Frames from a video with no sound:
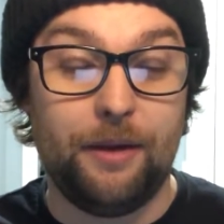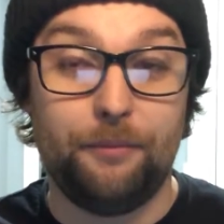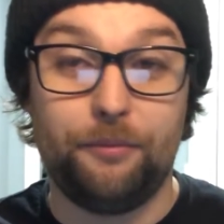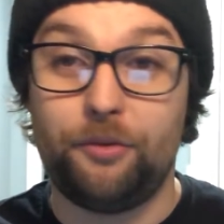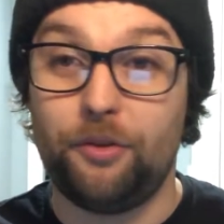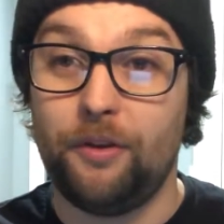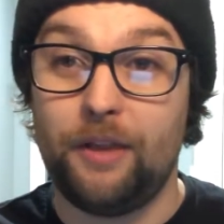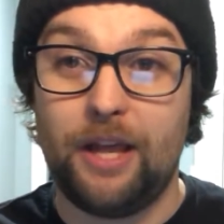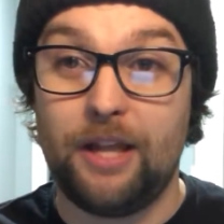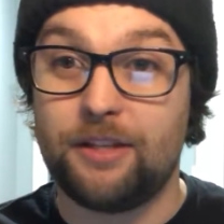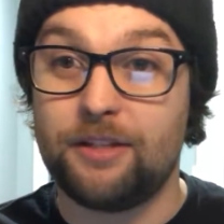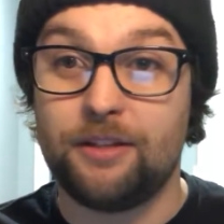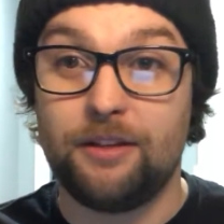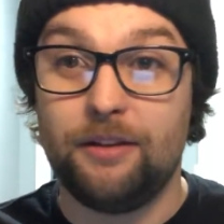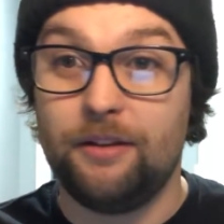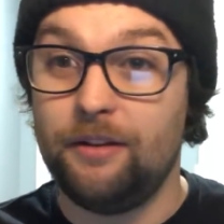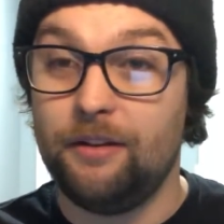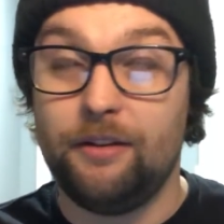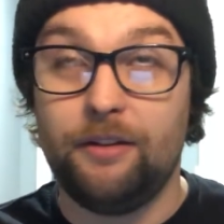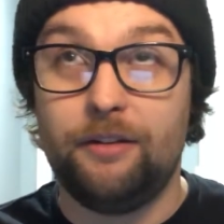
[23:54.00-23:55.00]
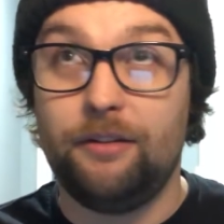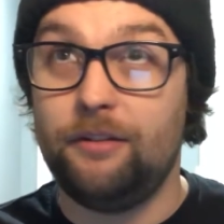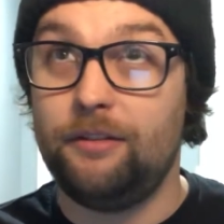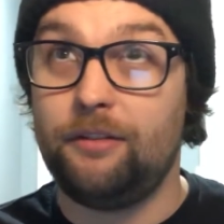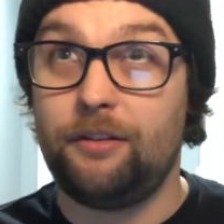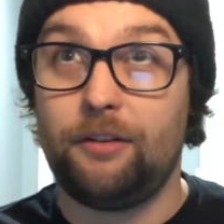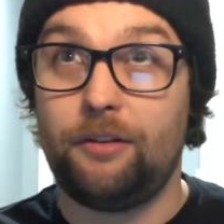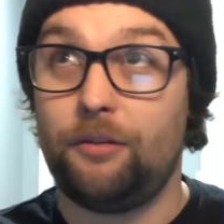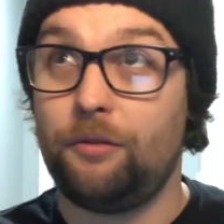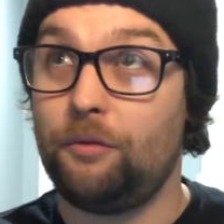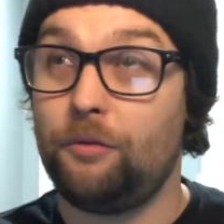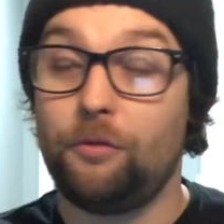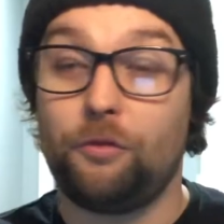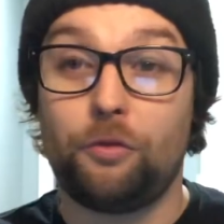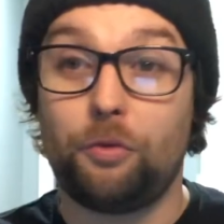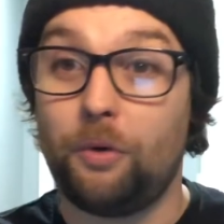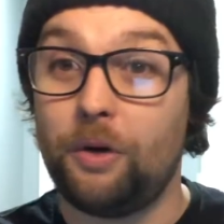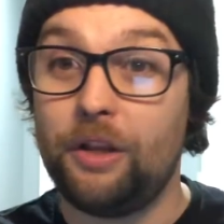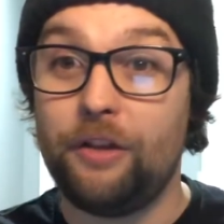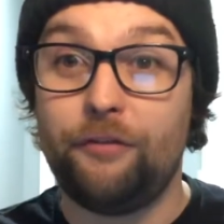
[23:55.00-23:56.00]
So that's
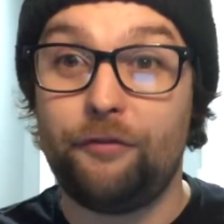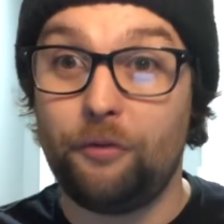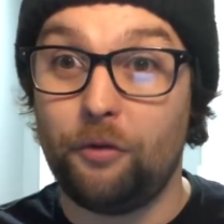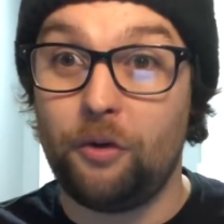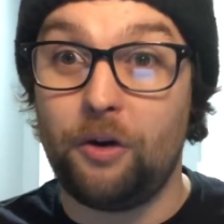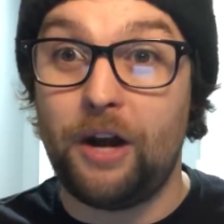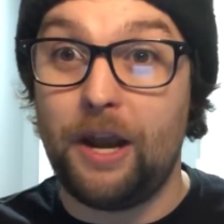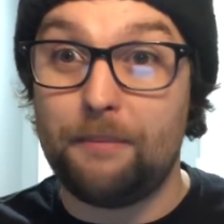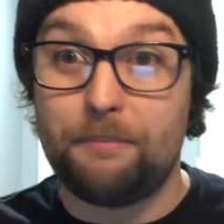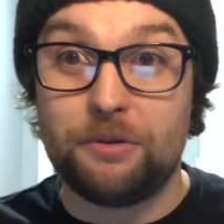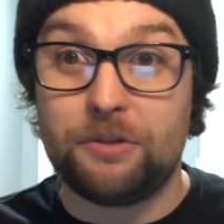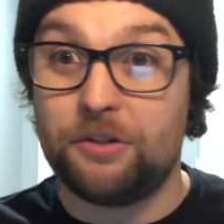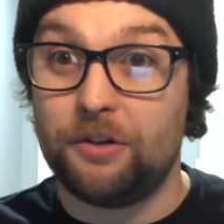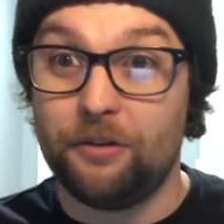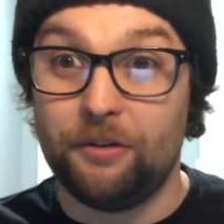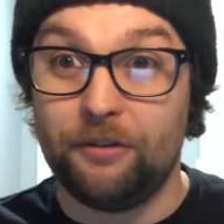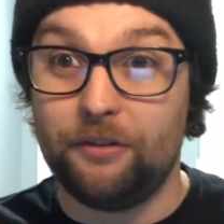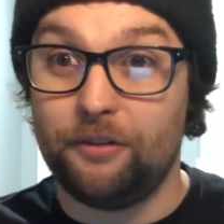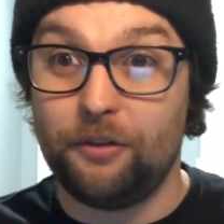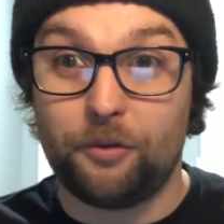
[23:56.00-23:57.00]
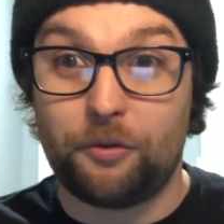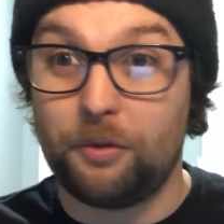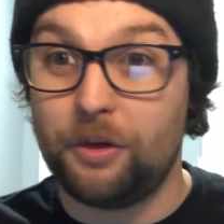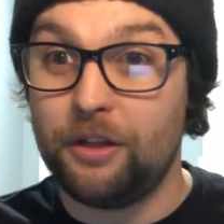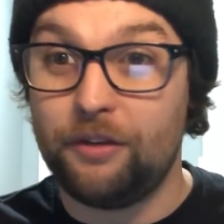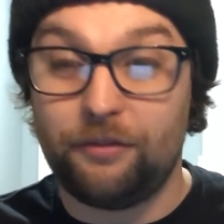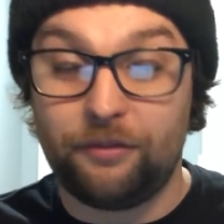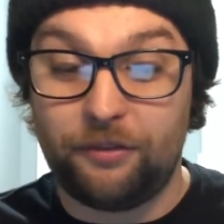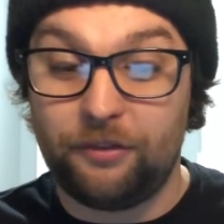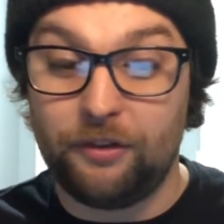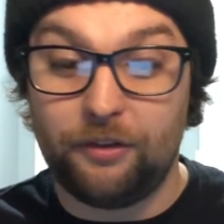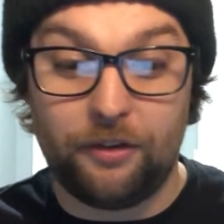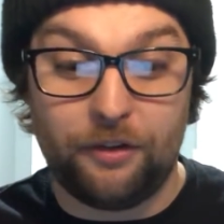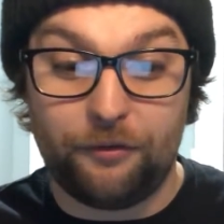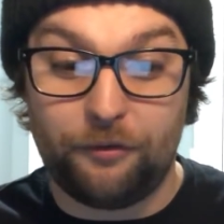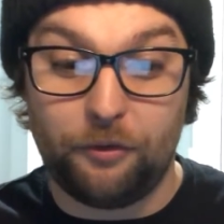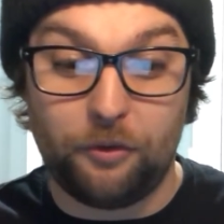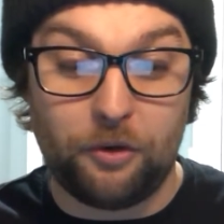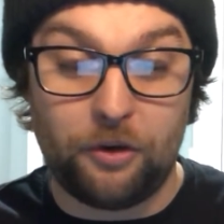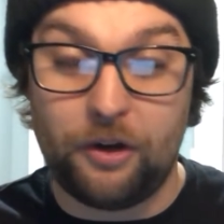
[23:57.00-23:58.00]
24 episodes, or
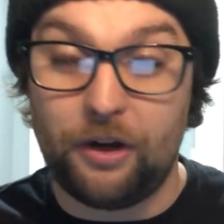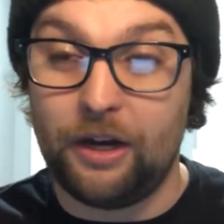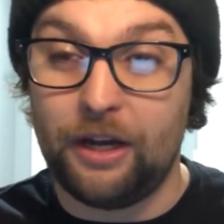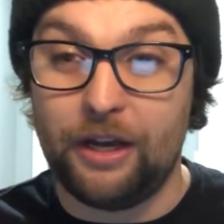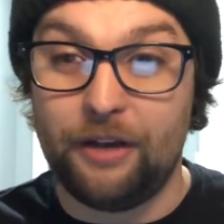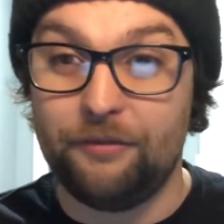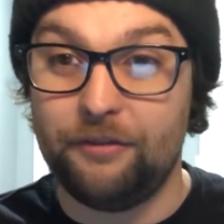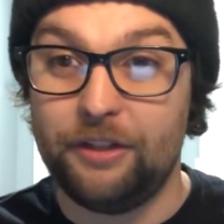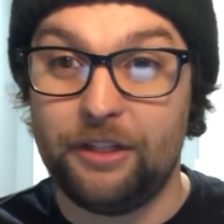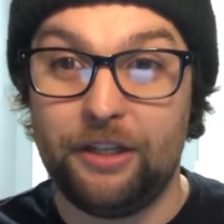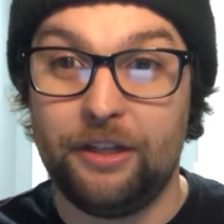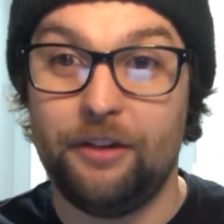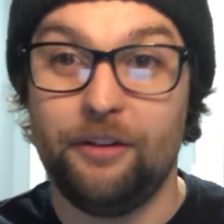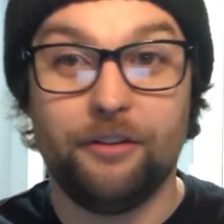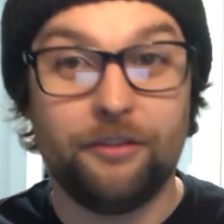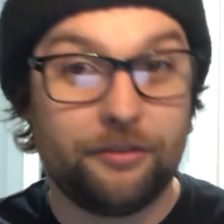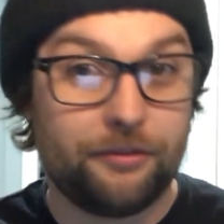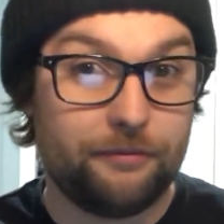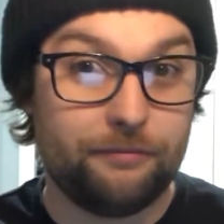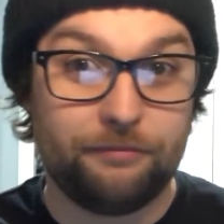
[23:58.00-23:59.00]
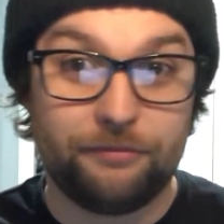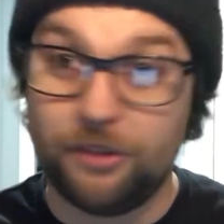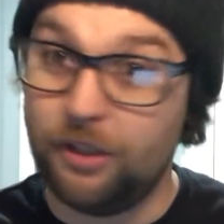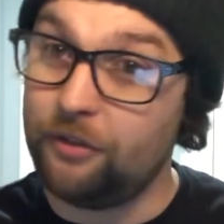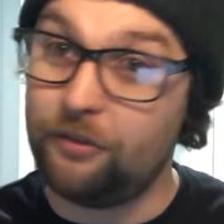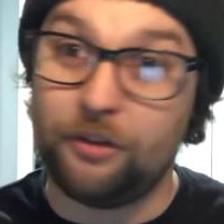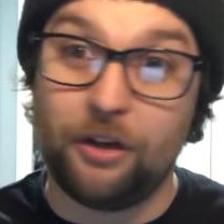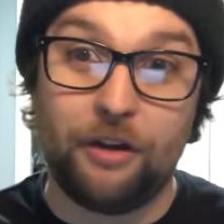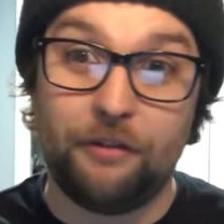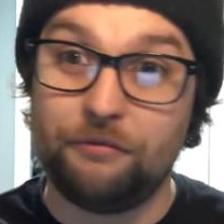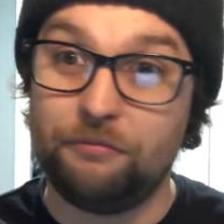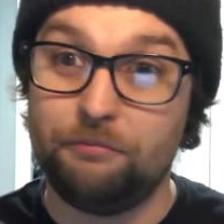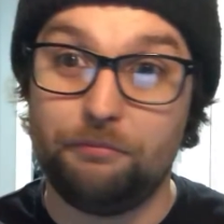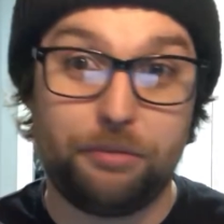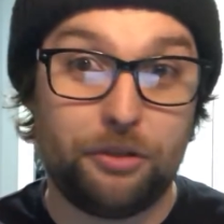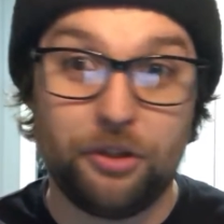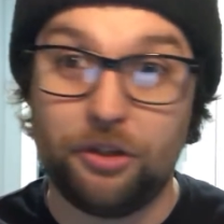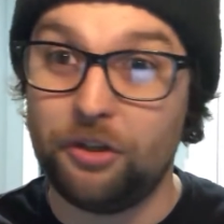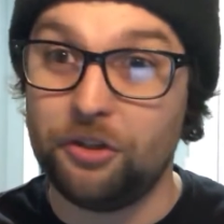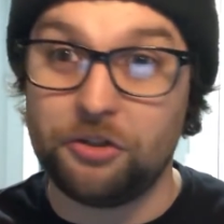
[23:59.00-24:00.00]
24 videos just off
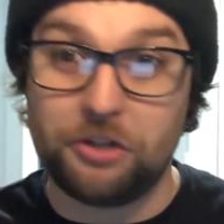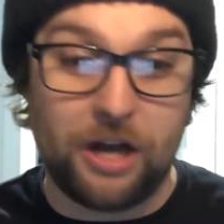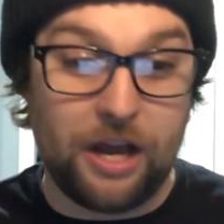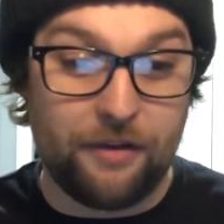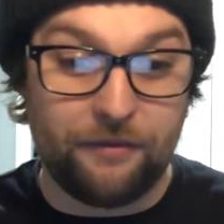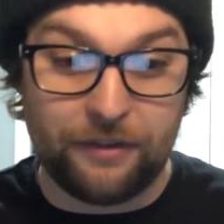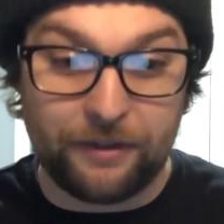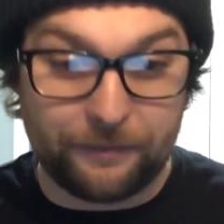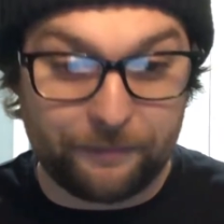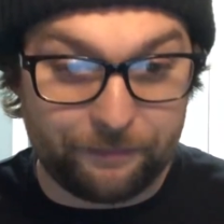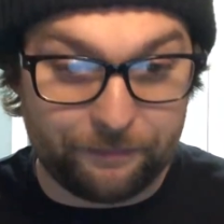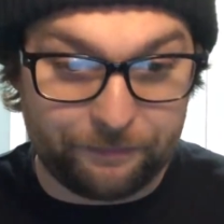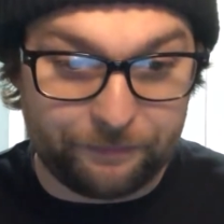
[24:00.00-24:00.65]
pure driving.